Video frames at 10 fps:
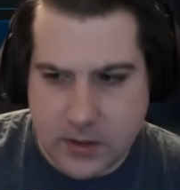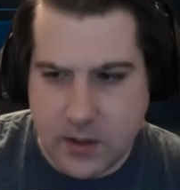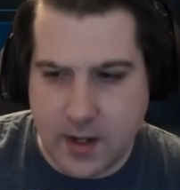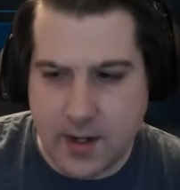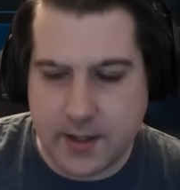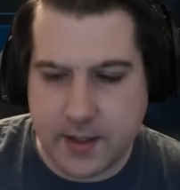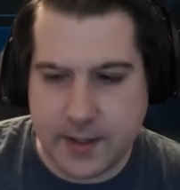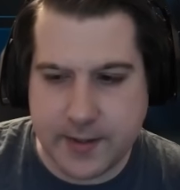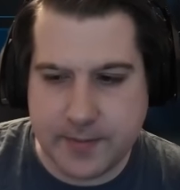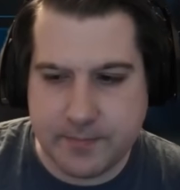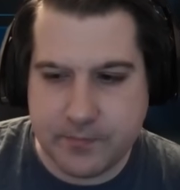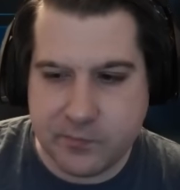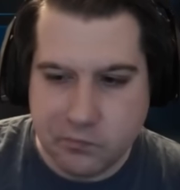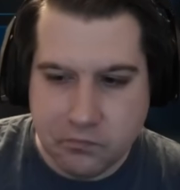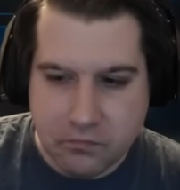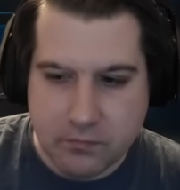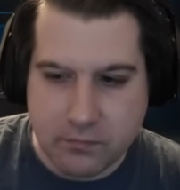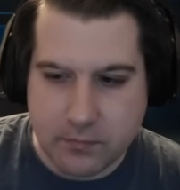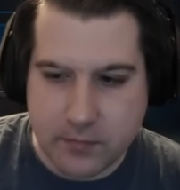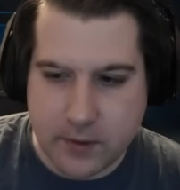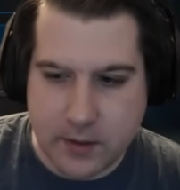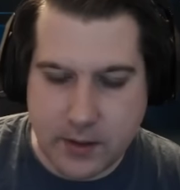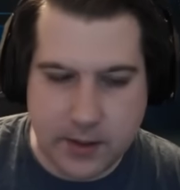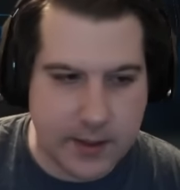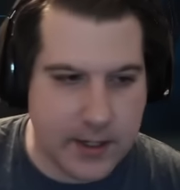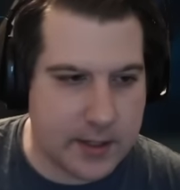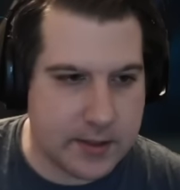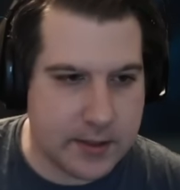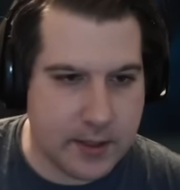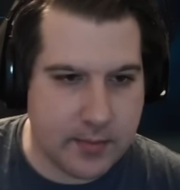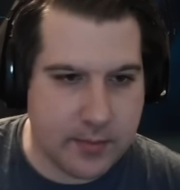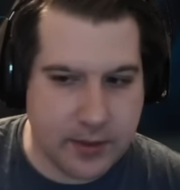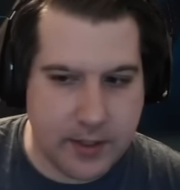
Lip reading: Alright, next up,